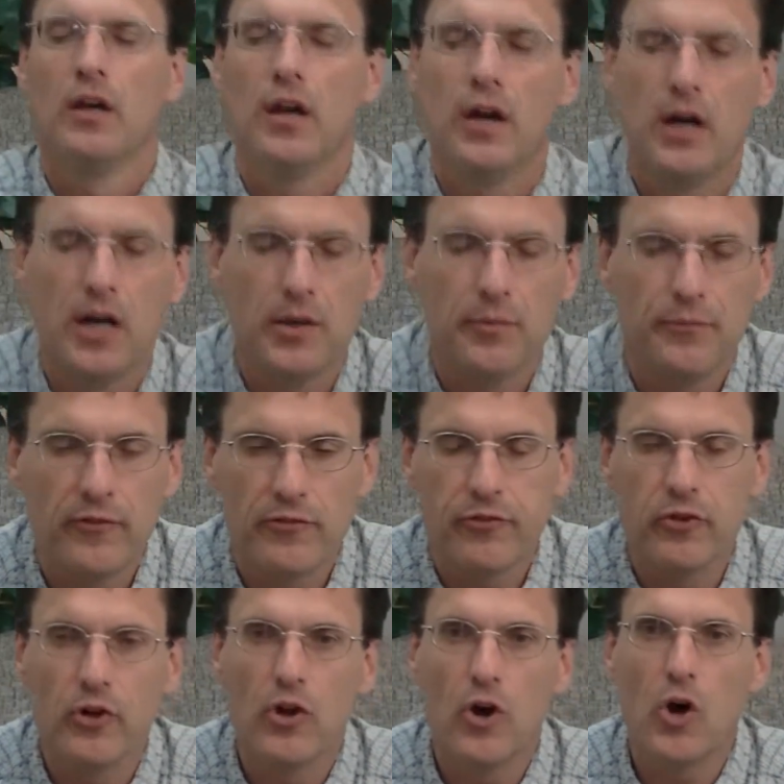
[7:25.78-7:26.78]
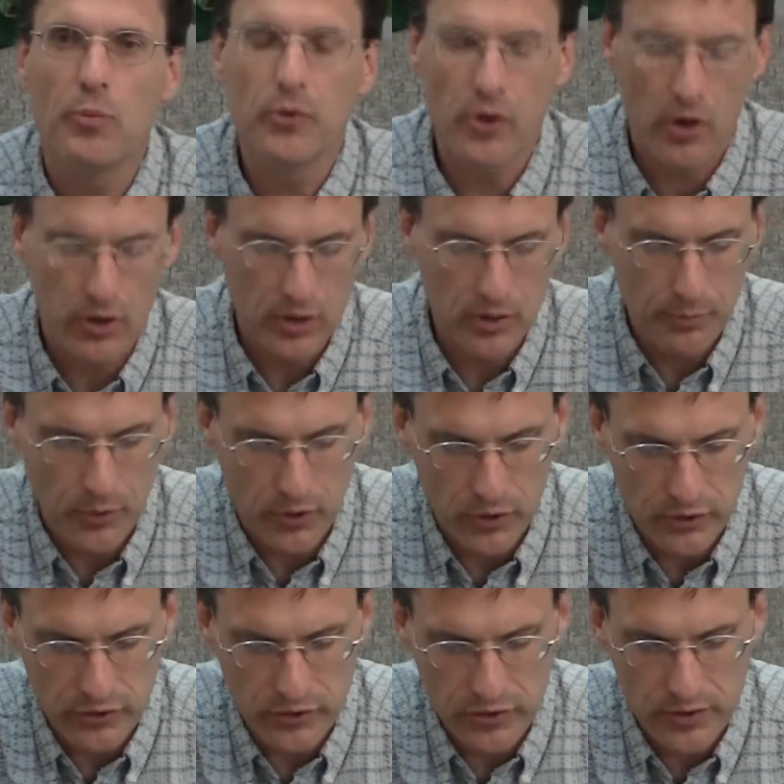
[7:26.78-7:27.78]
for an open-hearted
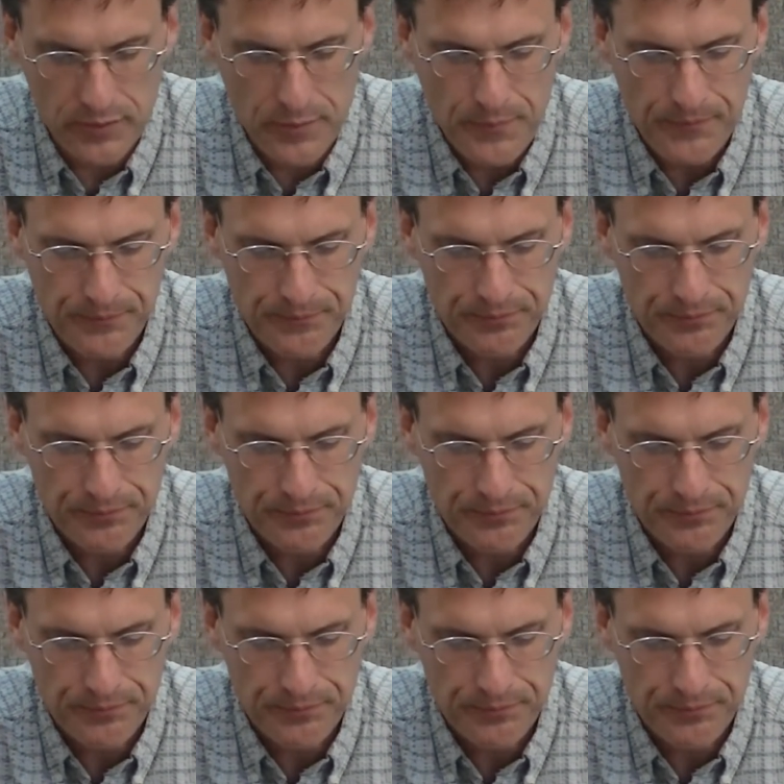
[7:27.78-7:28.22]
person